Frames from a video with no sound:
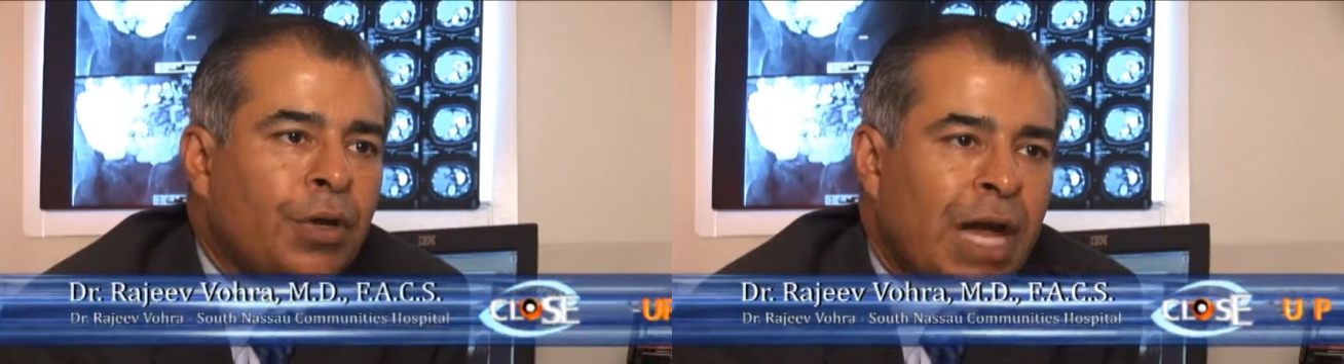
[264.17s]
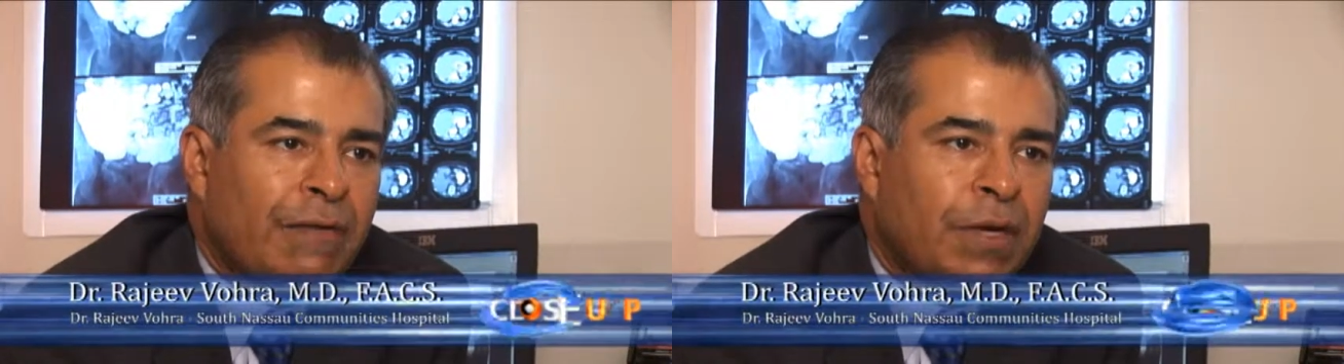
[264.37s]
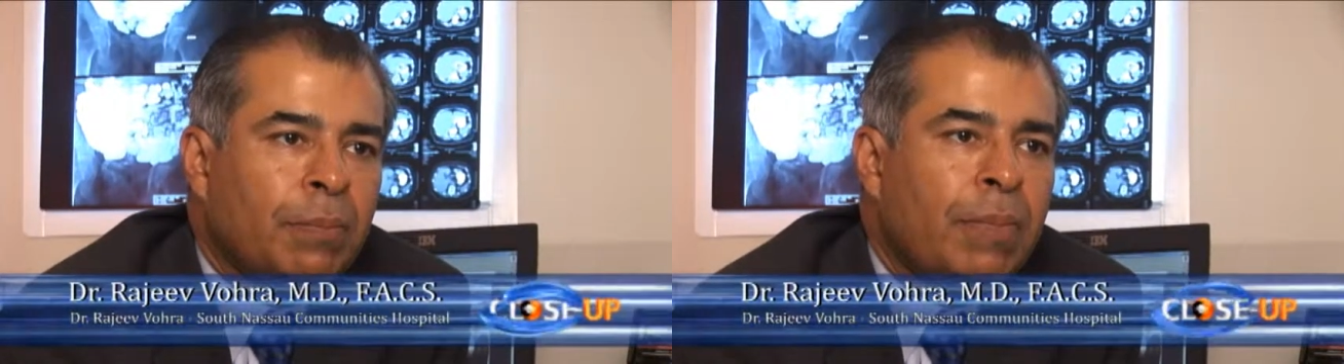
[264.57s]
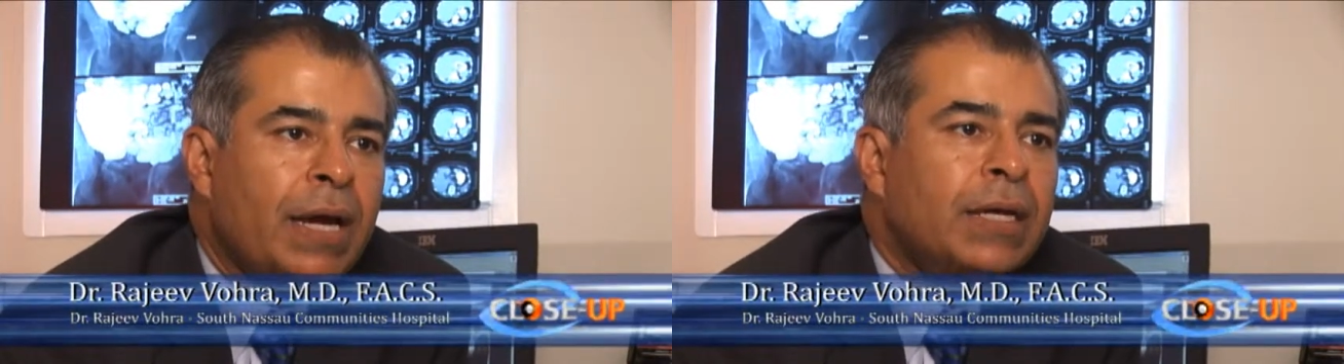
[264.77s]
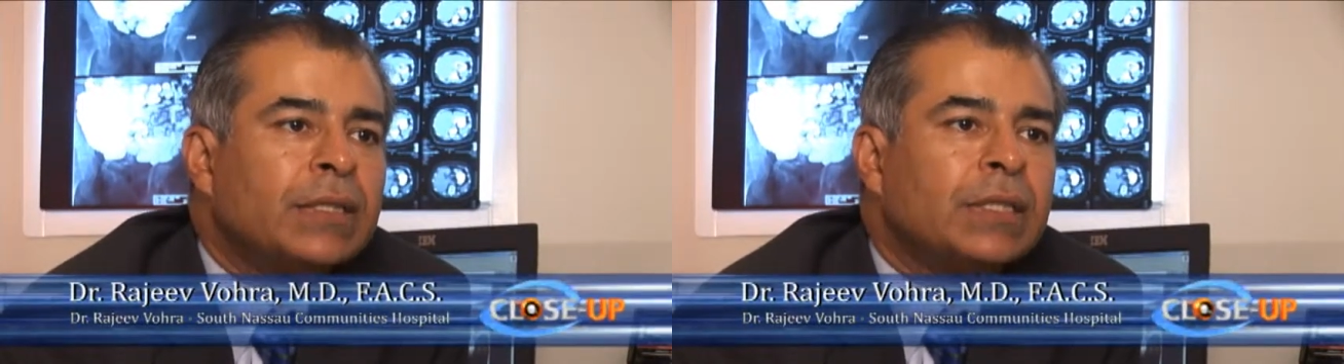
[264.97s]
you have a
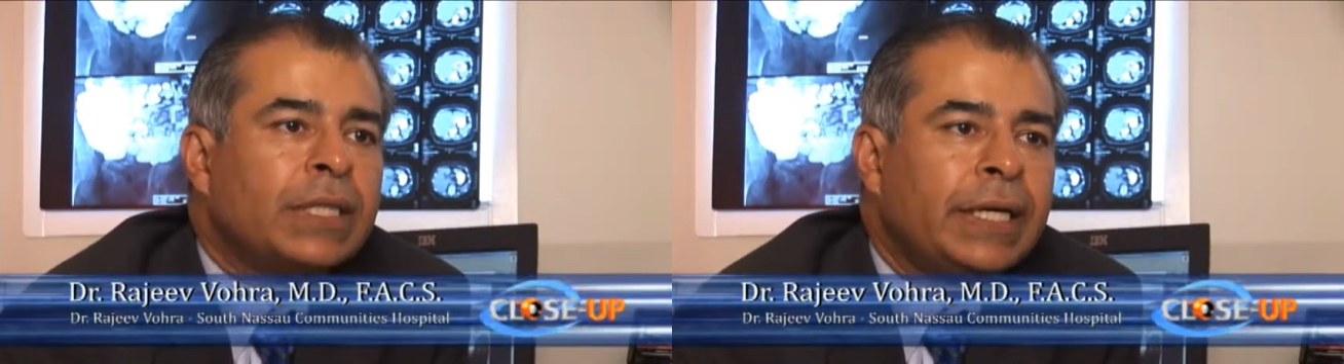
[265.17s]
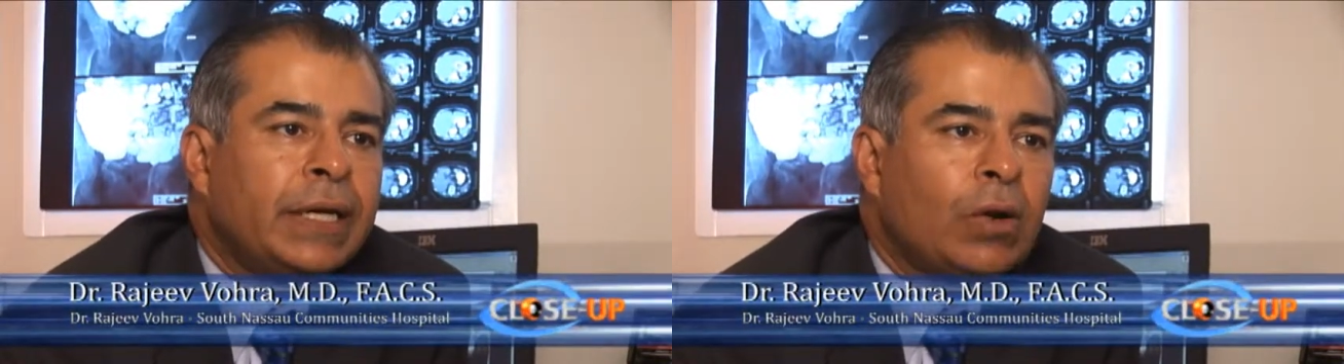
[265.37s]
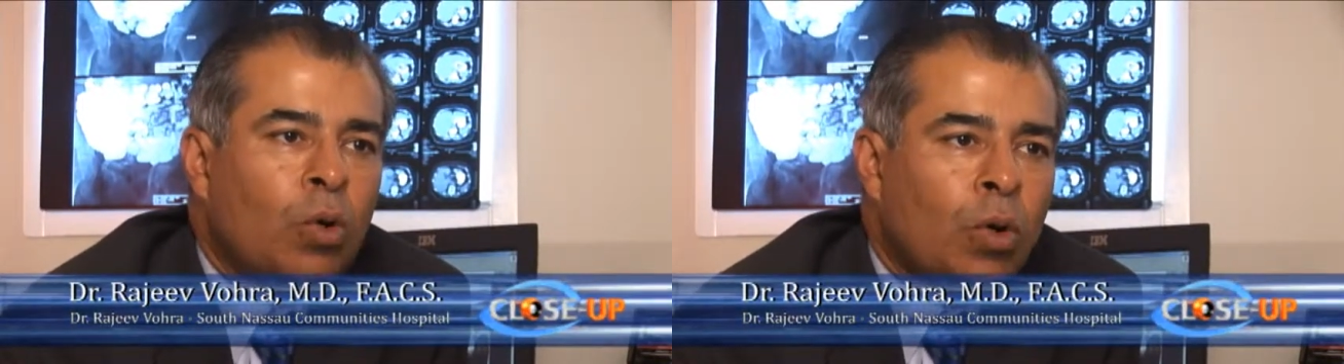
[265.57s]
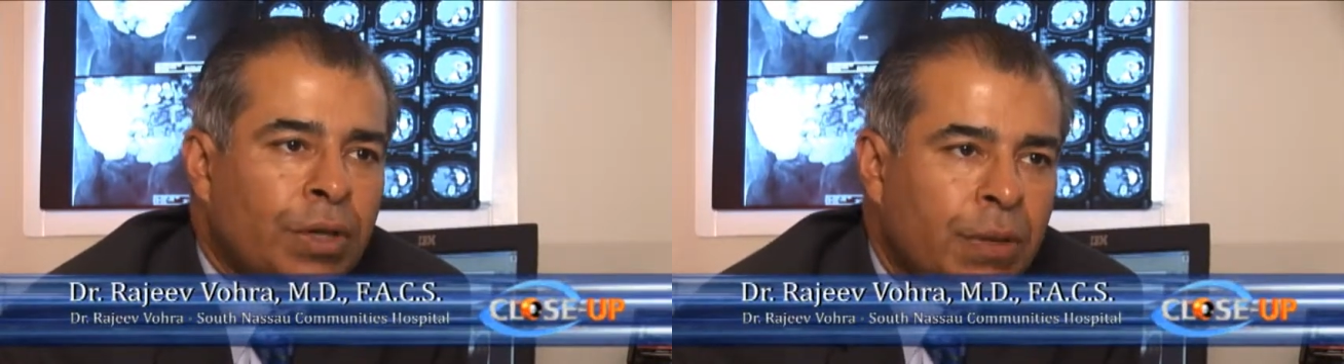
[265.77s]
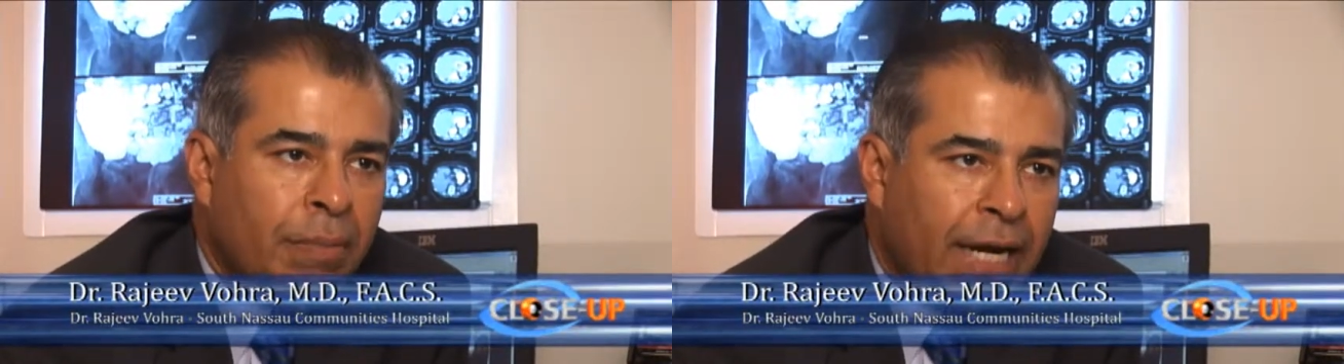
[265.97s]
dependency
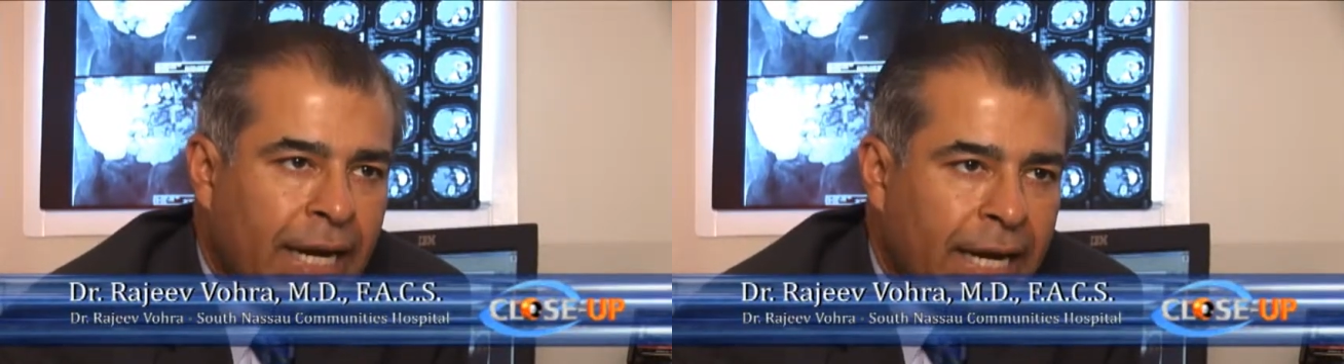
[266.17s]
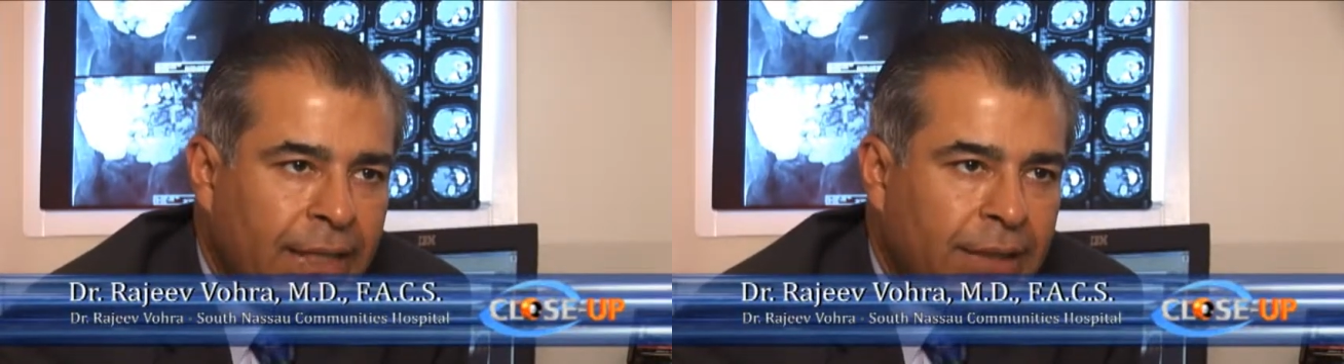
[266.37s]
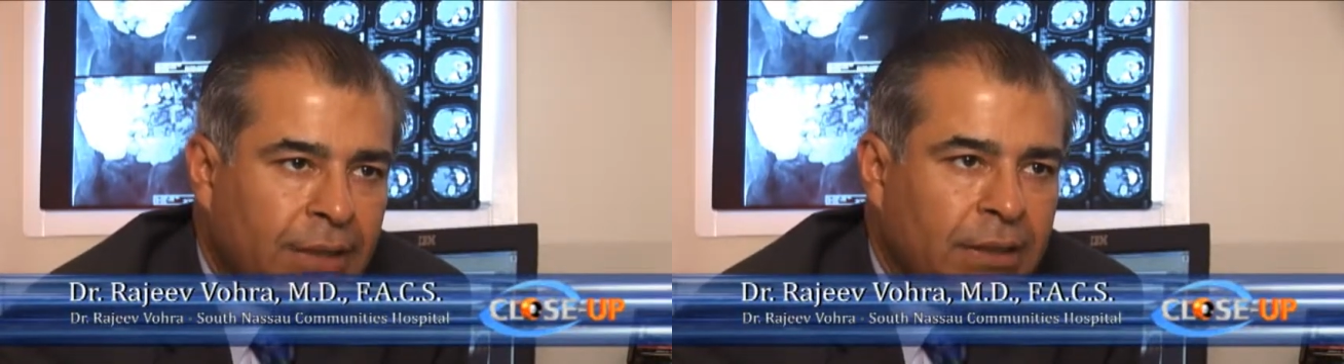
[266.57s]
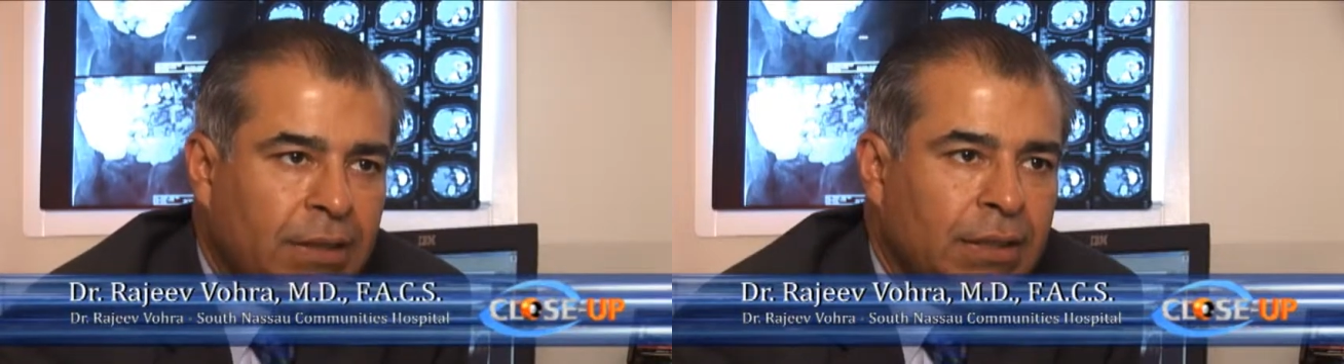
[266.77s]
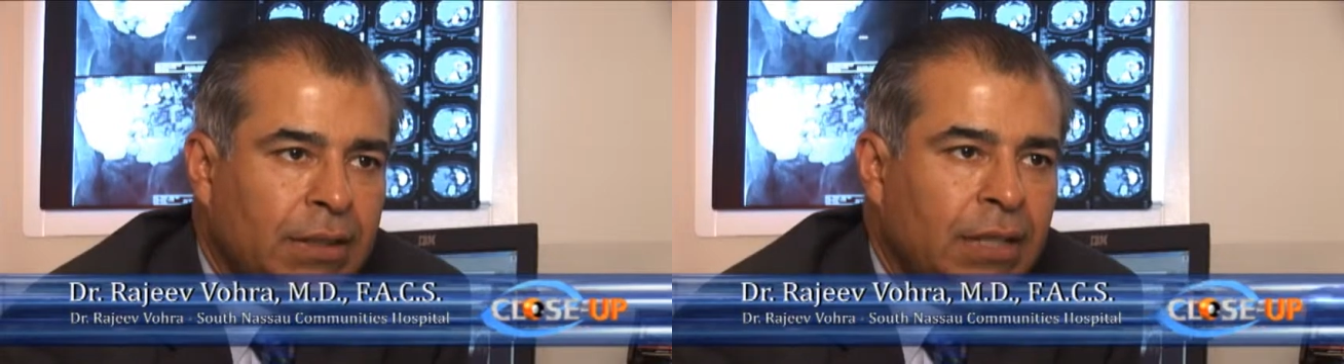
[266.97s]
on the
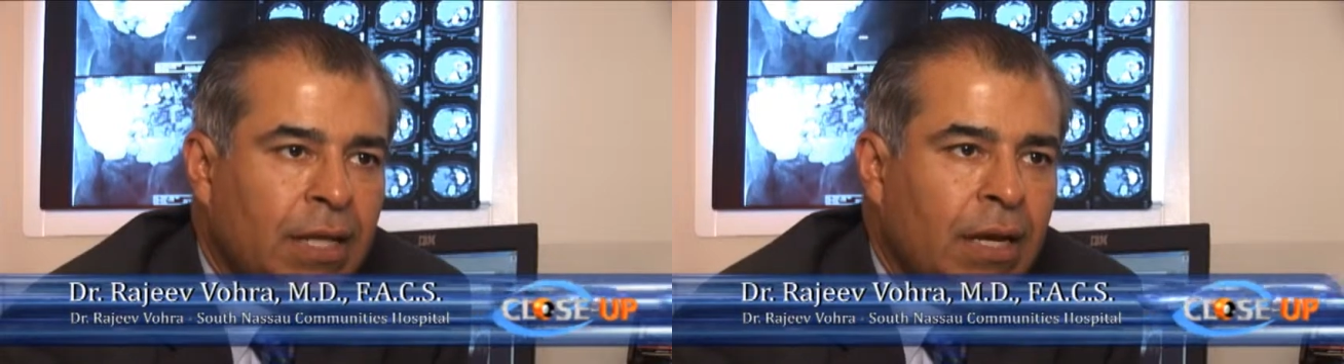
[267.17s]
medications,